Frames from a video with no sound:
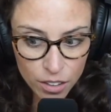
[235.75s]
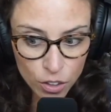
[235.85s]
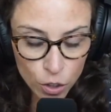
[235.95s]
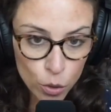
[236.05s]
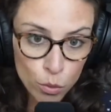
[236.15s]

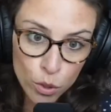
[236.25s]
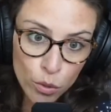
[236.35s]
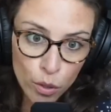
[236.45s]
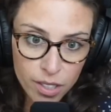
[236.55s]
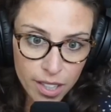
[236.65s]
you do
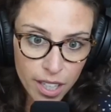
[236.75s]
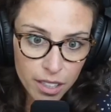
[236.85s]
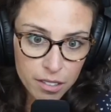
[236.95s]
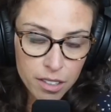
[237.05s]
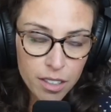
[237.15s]
those
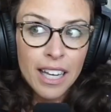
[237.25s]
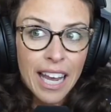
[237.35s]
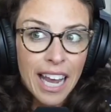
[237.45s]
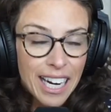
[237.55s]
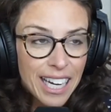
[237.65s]
things.
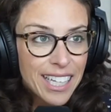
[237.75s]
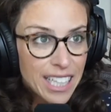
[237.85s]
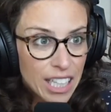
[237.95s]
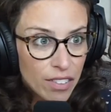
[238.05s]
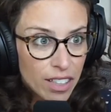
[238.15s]
And I can
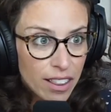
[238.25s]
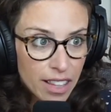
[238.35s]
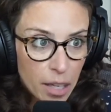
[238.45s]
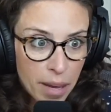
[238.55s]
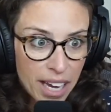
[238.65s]
even
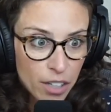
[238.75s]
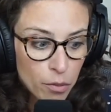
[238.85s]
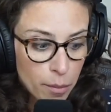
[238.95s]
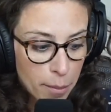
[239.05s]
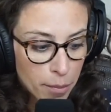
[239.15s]
think back and
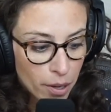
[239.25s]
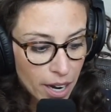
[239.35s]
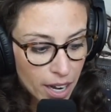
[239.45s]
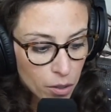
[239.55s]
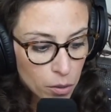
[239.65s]
remember
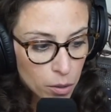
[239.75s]
how